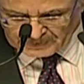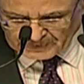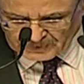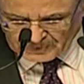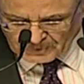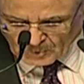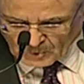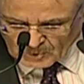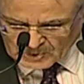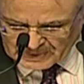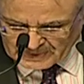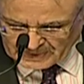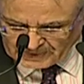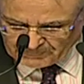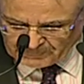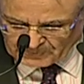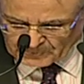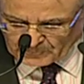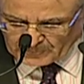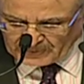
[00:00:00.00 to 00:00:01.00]
only
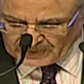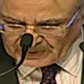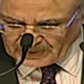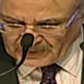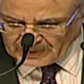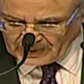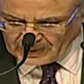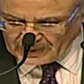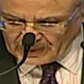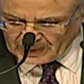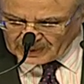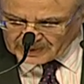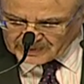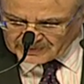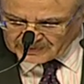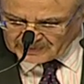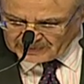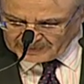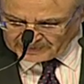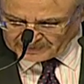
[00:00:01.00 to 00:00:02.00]
between
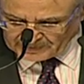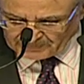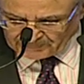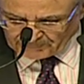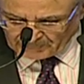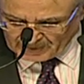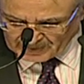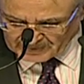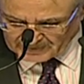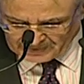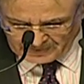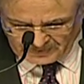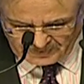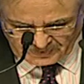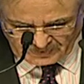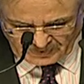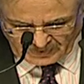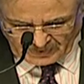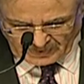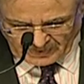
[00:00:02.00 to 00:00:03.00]
unrelated parties
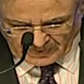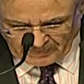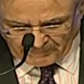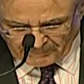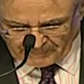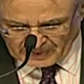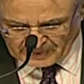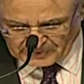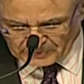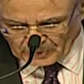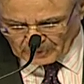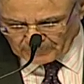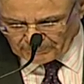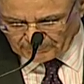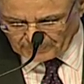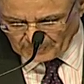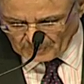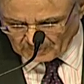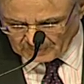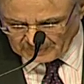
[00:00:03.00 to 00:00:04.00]
based on
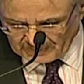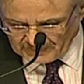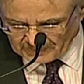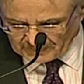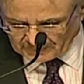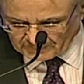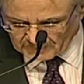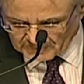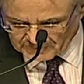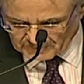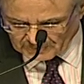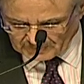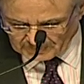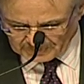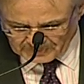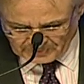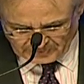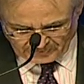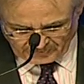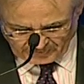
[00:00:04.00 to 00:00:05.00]
purely commercial
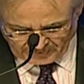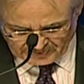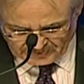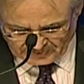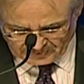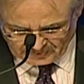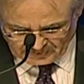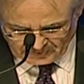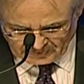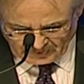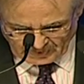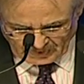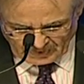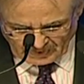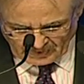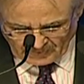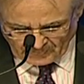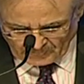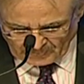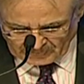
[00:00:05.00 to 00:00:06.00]
considerations
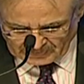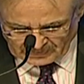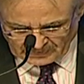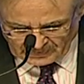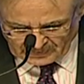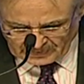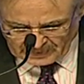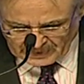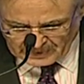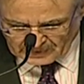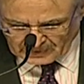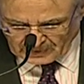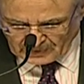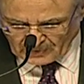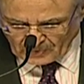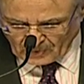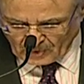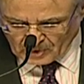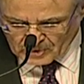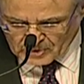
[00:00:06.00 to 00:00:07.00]
with little
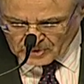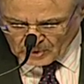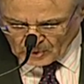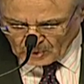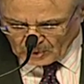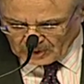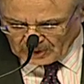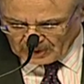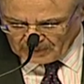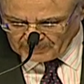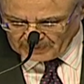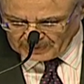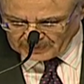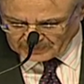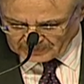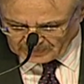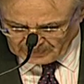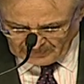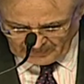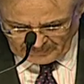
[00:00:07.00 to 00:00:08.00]
or no
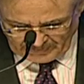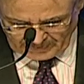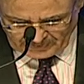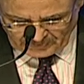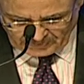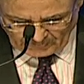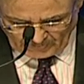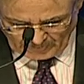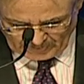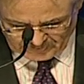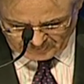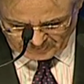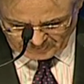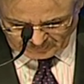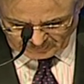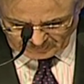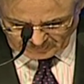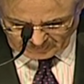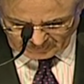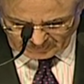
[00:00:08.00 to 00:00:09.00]
governmental intervention.
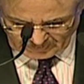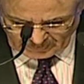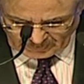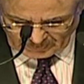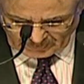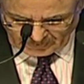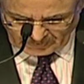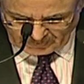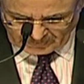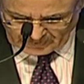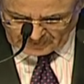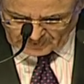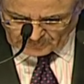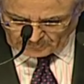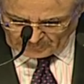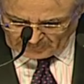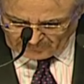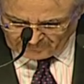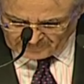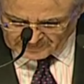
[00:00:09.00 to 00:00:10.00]
This will
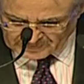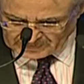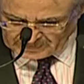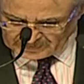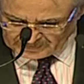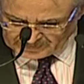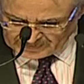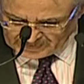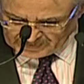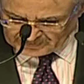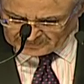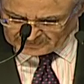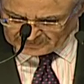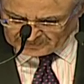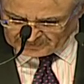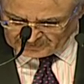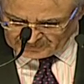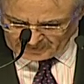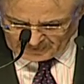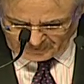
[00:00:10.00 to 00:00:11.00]
facilitate
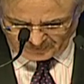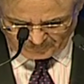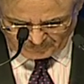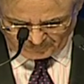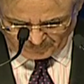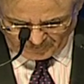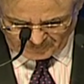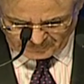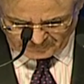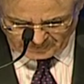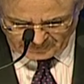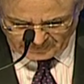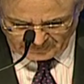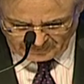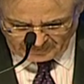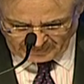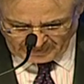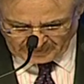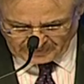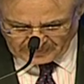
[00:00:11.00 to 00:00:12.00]
Indian enterprises in
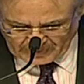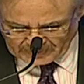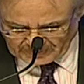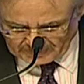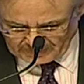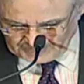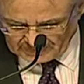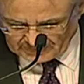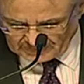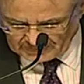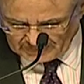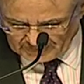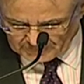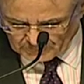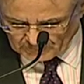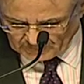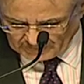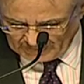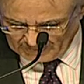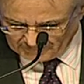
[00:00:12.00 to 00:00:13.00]
accessing intellectual
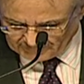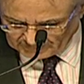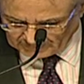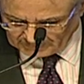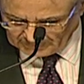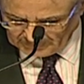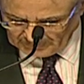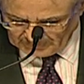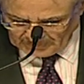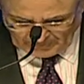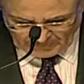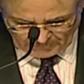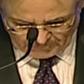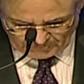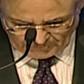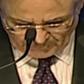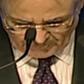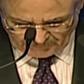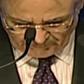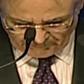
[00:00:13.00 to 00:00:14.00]
capital to
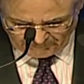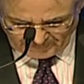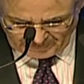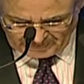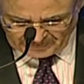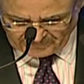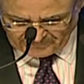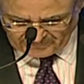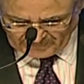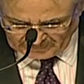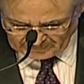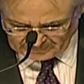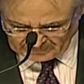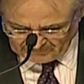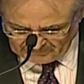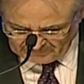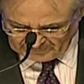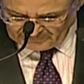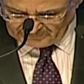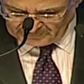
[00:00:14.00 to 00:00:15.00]
compete
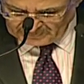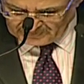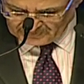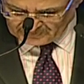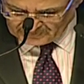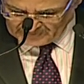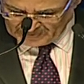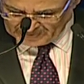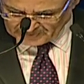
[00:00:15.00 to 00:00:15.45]
effectively with international